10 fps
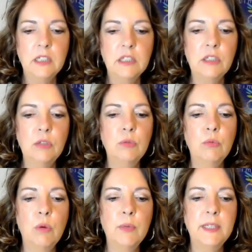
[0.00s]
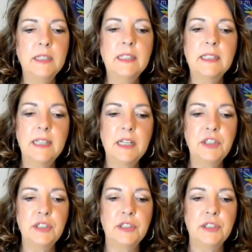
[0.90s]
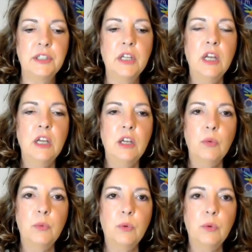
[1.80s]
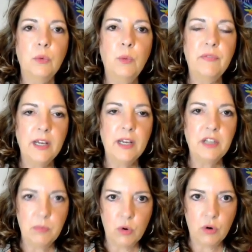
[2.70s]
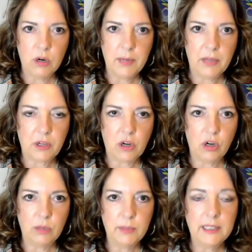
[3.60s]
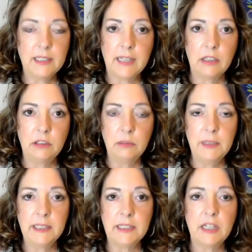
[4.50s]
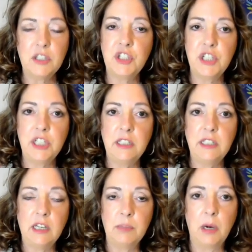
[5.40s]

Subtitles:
So when we did the session, we found out more about the karmic entanglements that she and